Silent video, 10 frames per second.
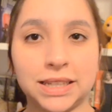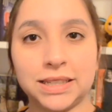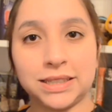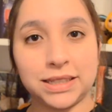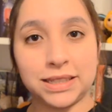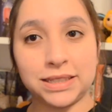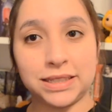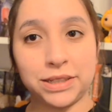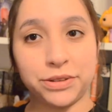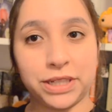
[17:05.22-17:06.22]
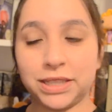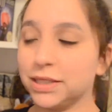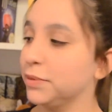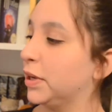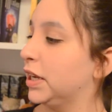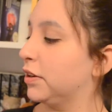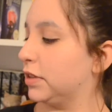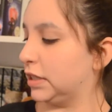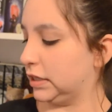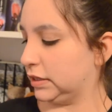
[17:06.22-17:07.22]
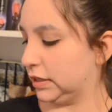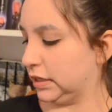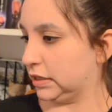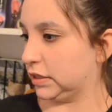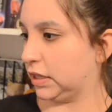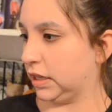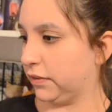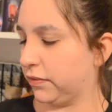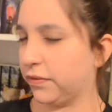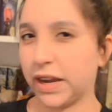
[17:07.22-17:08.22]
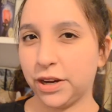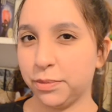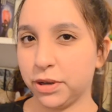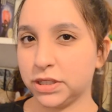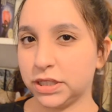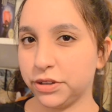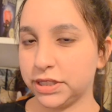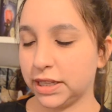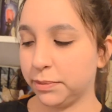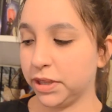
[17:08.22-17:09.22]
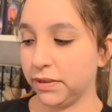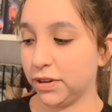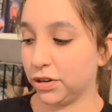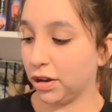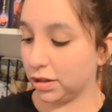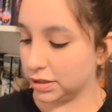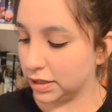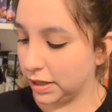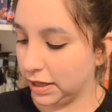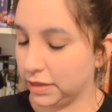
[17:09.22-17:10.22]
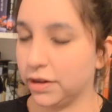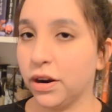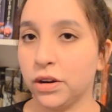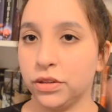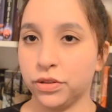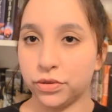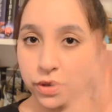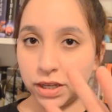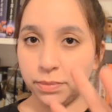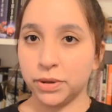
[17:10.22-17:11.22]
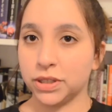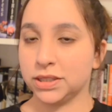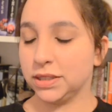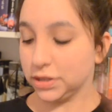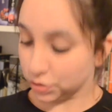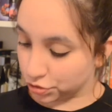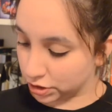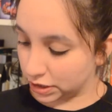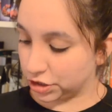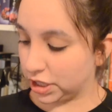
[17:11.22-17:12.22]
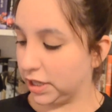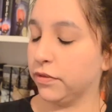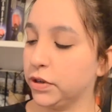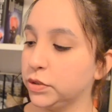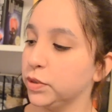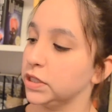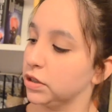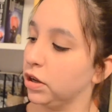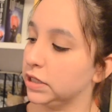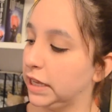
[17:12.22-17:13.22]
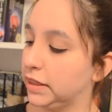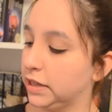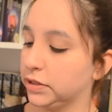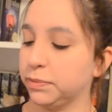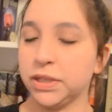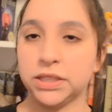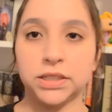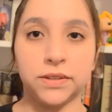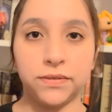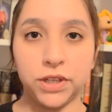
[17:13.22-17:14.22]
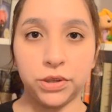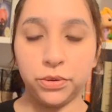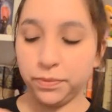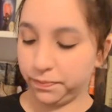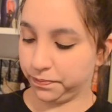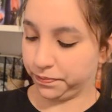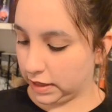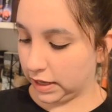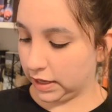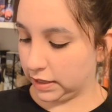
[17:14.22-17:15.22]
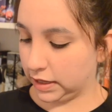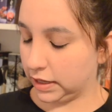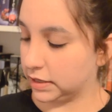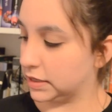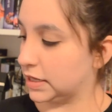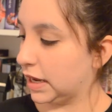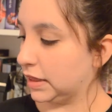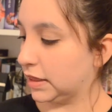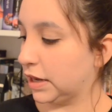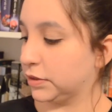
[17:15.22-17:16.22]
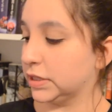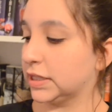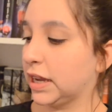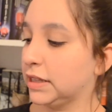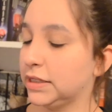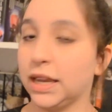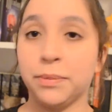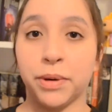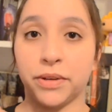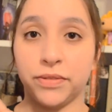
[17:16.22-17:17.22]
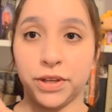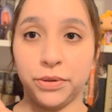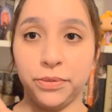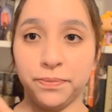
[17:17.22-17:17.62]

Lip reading: is the series right here. This is the Firebird series, I believe they're called. There are 3 books, this trilogy. First one is called 8,000 Pieces of You, then 10,000 Skies Above You,